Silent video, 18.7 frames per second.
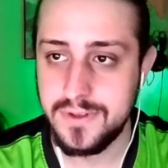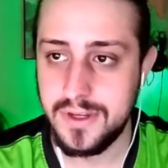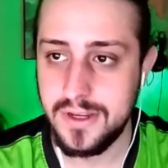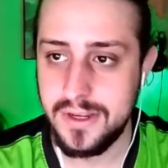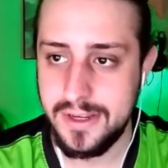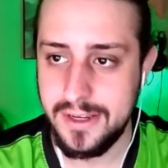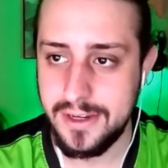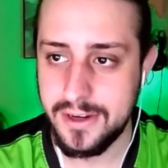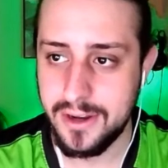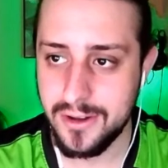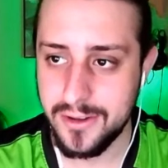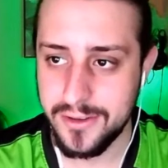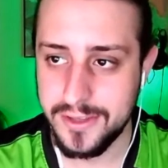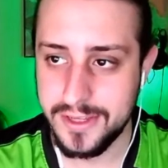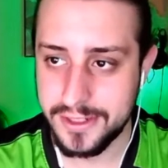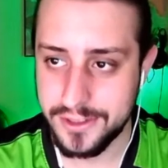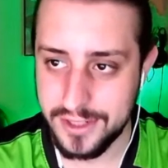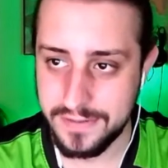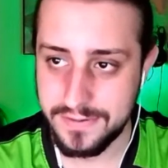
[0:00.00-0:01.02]
Y'all
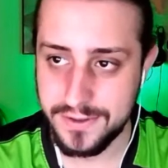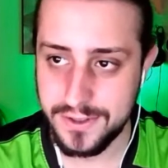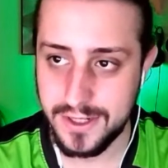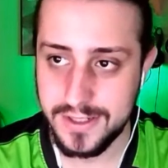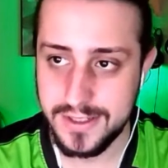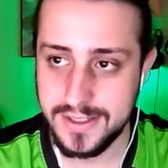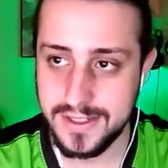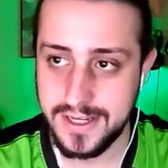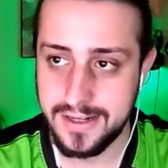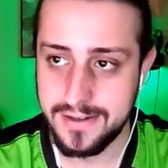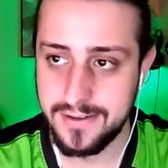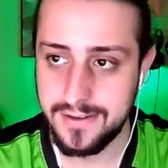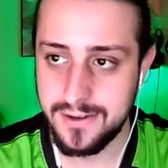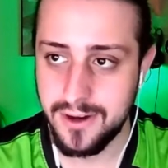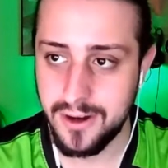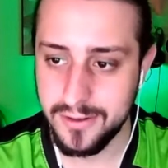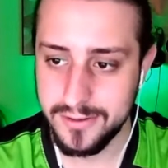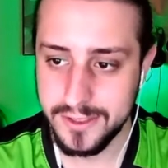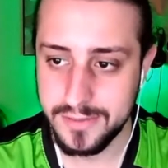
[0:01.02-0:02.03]
think Geoff Johns had
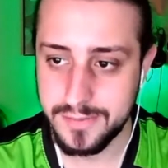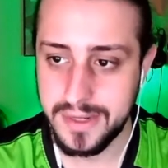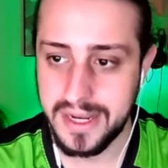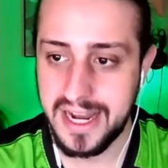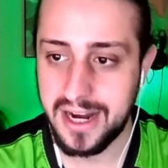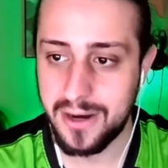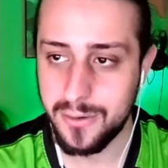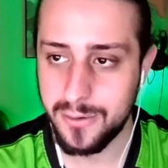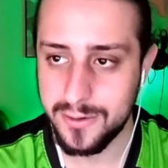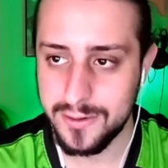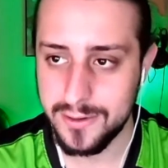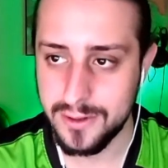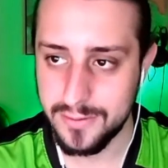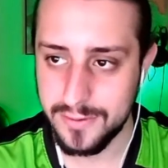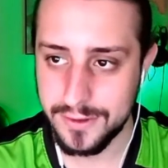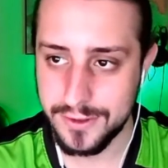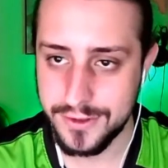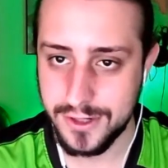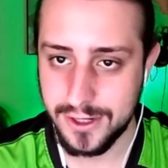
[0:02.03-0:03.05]
all this power
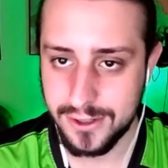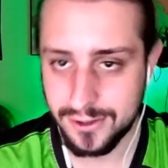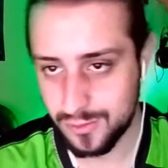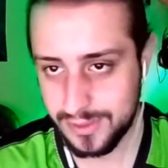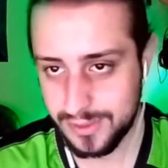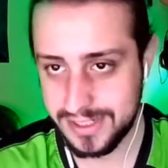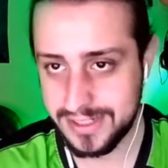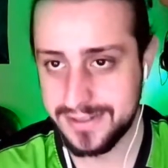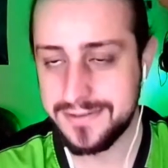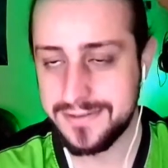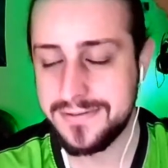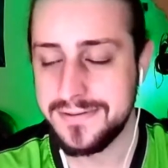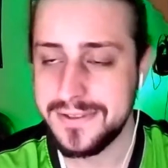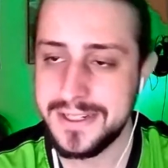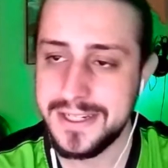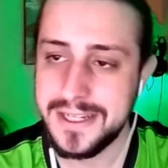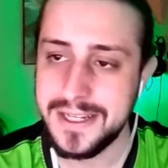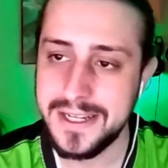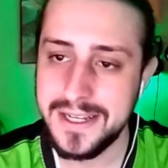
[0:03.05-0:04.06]
over Joss Whedon
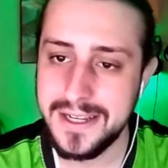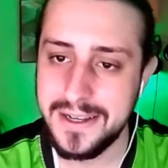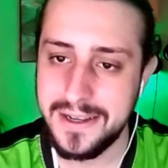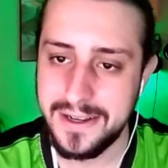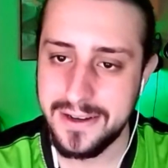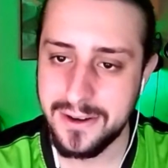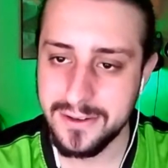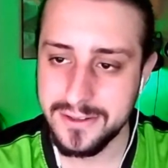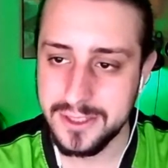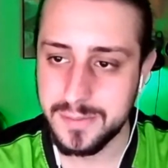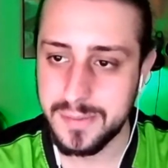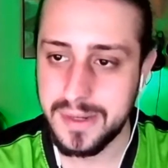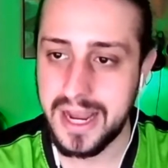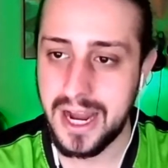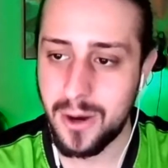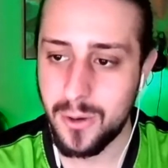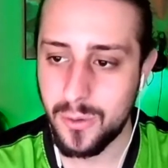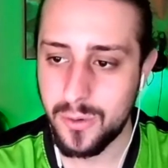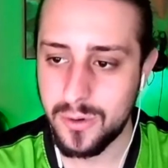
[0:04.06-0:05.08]
and all this
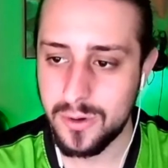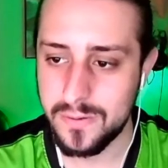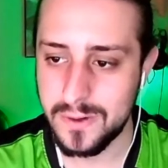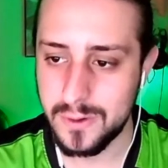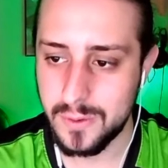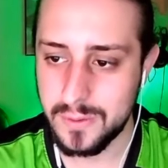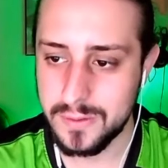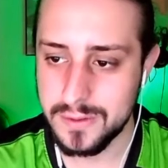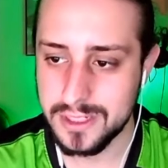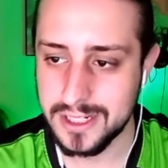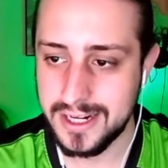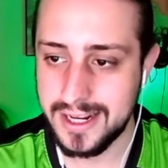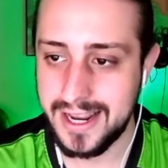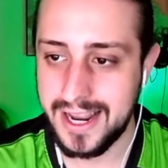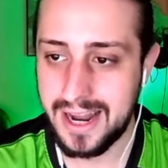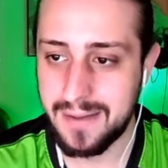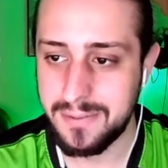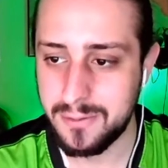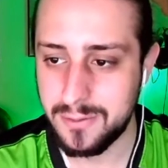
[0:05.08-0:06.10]
power over what was going to
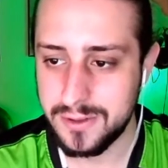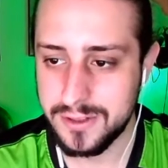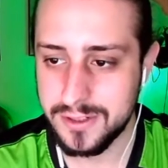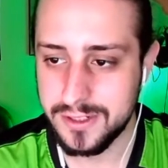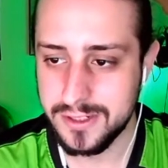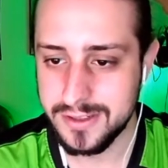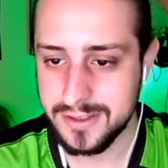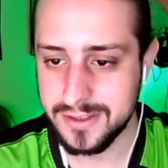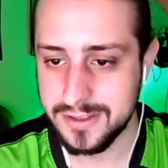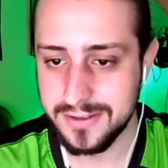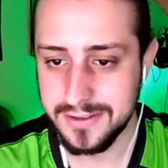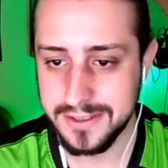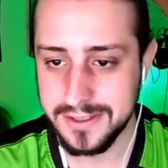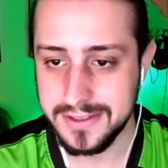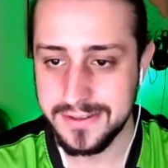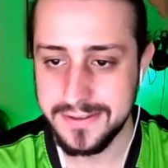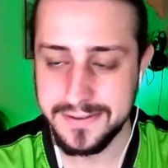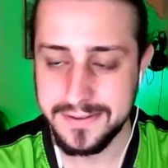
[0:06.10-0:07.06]
happen with Justice League.